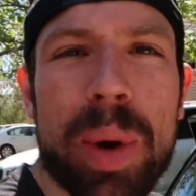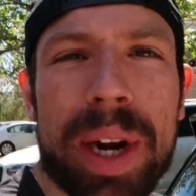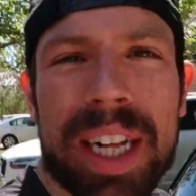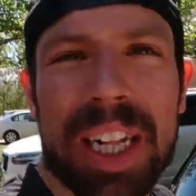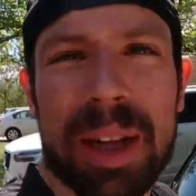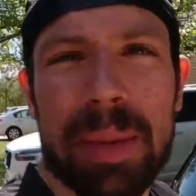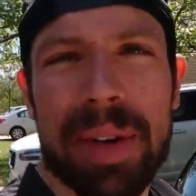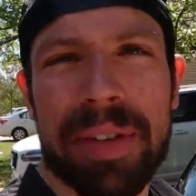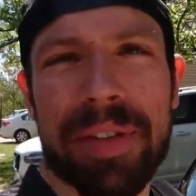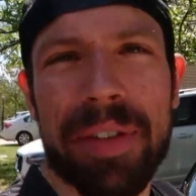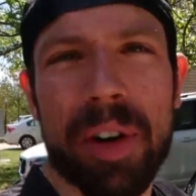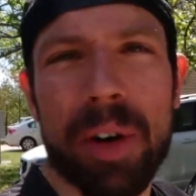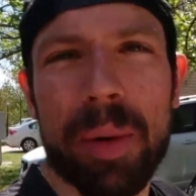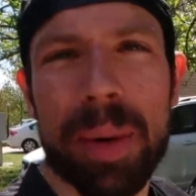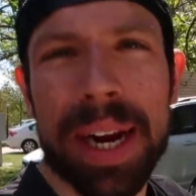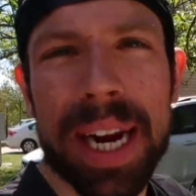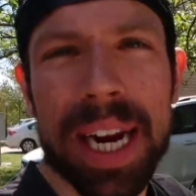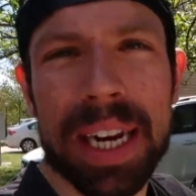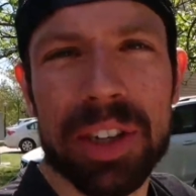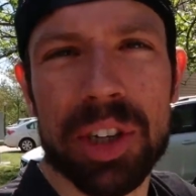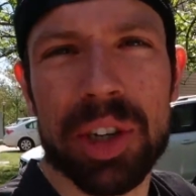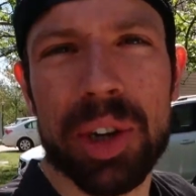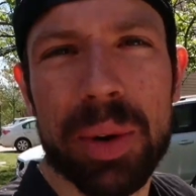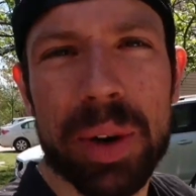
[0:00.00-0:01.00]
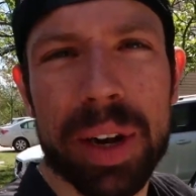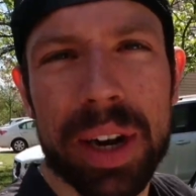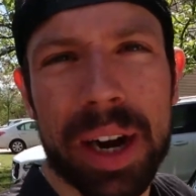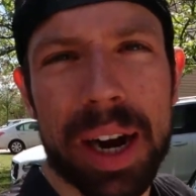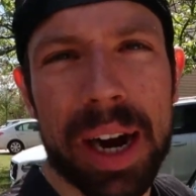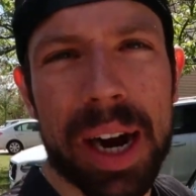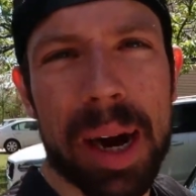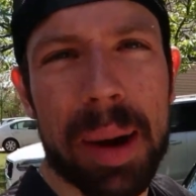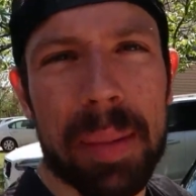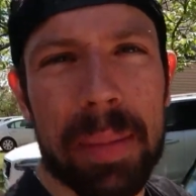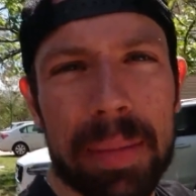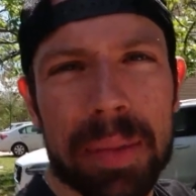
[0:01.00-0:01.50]
quickly before we get to it,
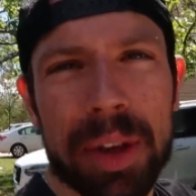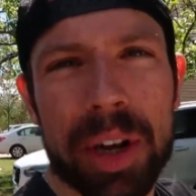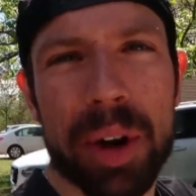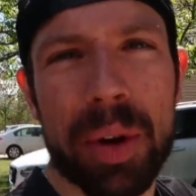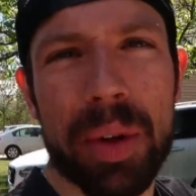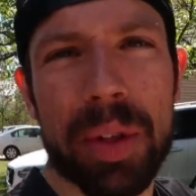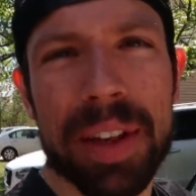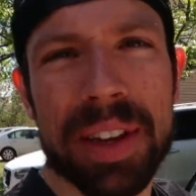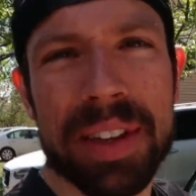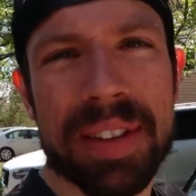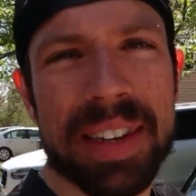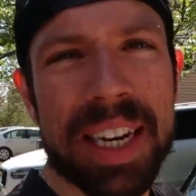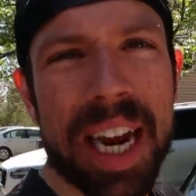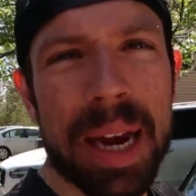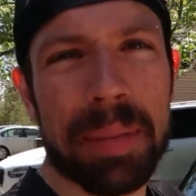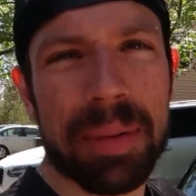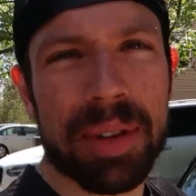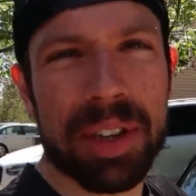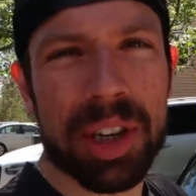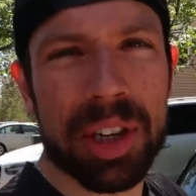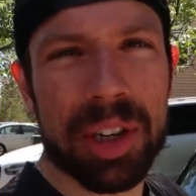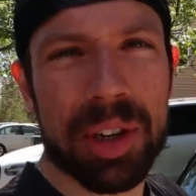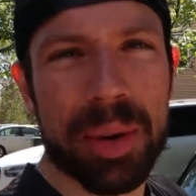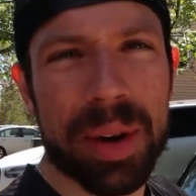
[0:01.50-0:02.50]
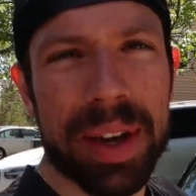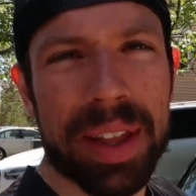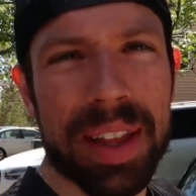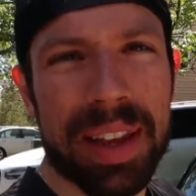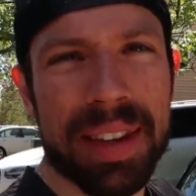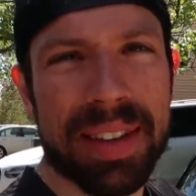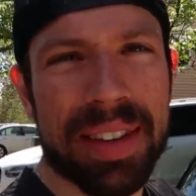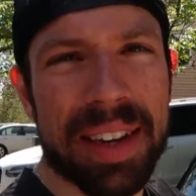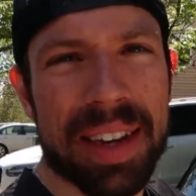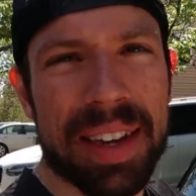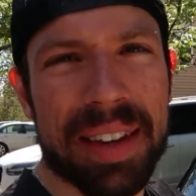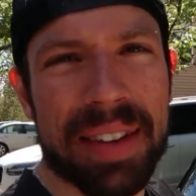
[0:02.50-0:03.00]
you know, the steps to doing
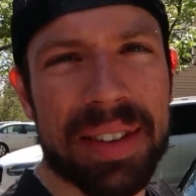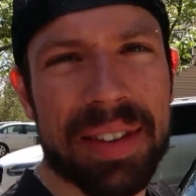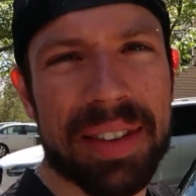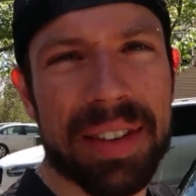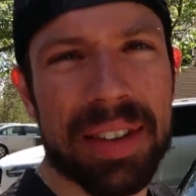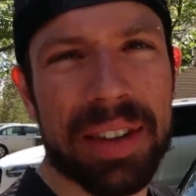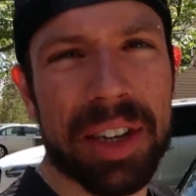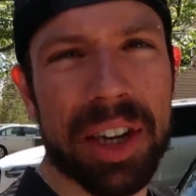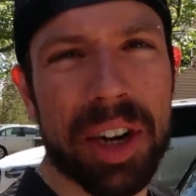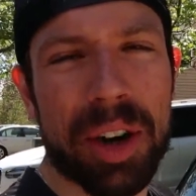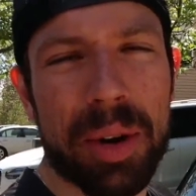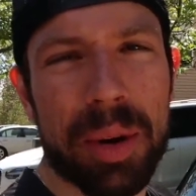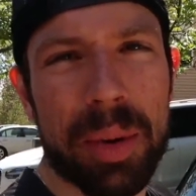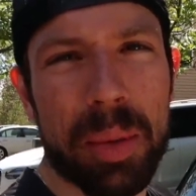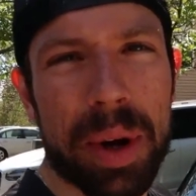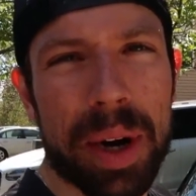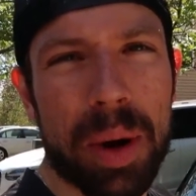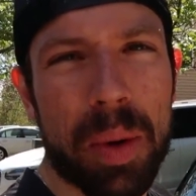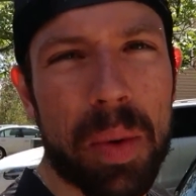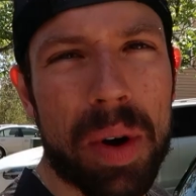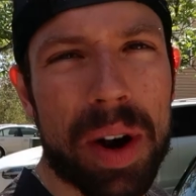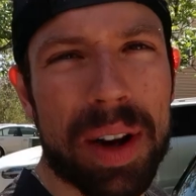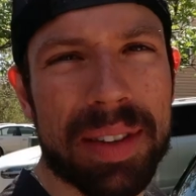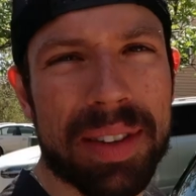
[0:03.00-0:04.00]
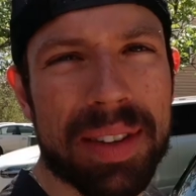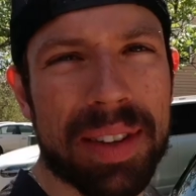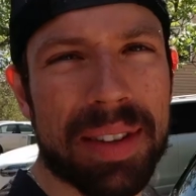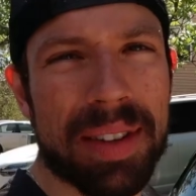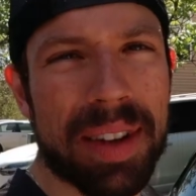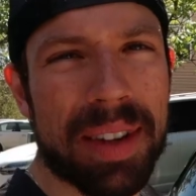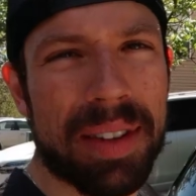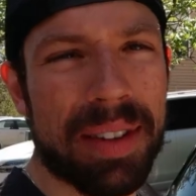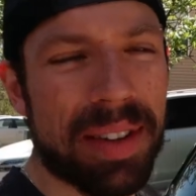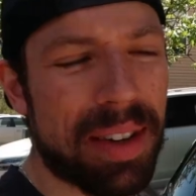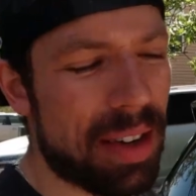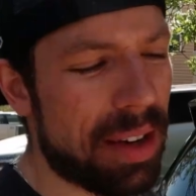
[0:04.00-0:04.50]
this is, you know, what it wants is
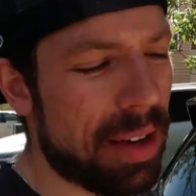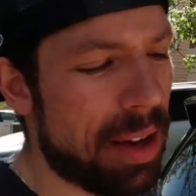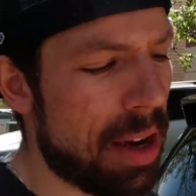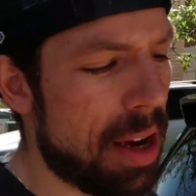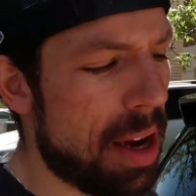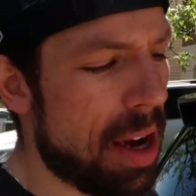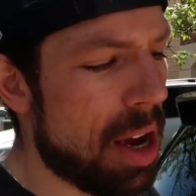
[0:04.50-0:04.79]
us to